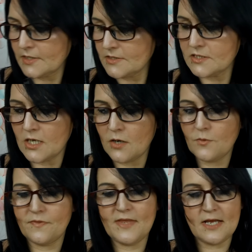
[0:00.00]

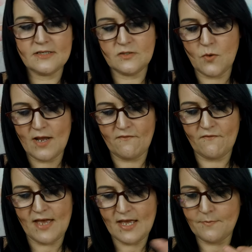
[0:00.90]
So that's quite
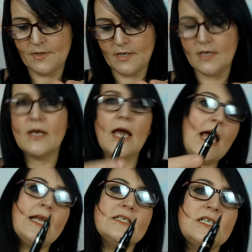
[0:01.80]
fab.
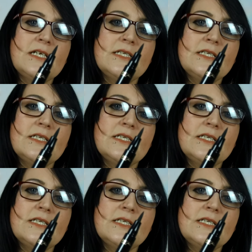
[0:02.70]
And as you can